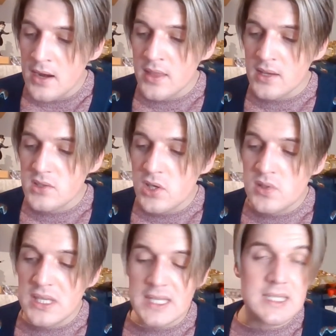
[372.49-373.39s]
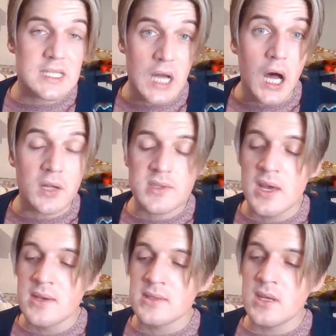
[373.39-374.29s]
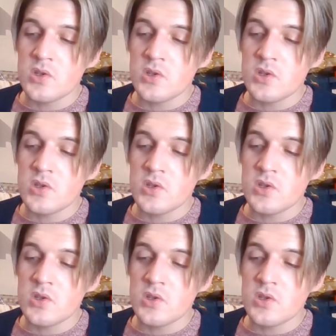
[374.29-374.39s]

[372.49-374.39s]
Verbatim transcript: Now, that's usually the start. So,